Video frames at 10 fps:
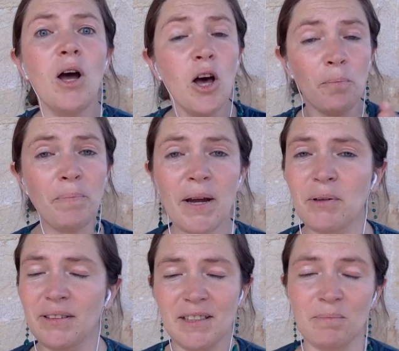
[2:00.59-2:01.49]
a
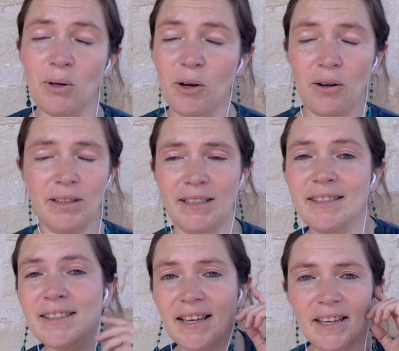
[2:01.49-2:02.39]
parenting blog, let's
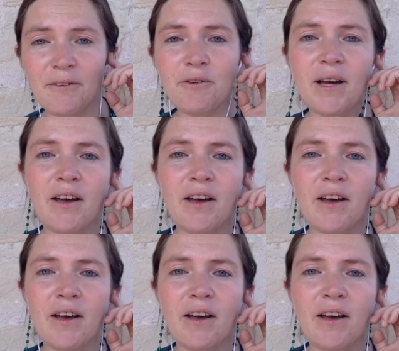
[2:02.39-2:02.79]
say. If you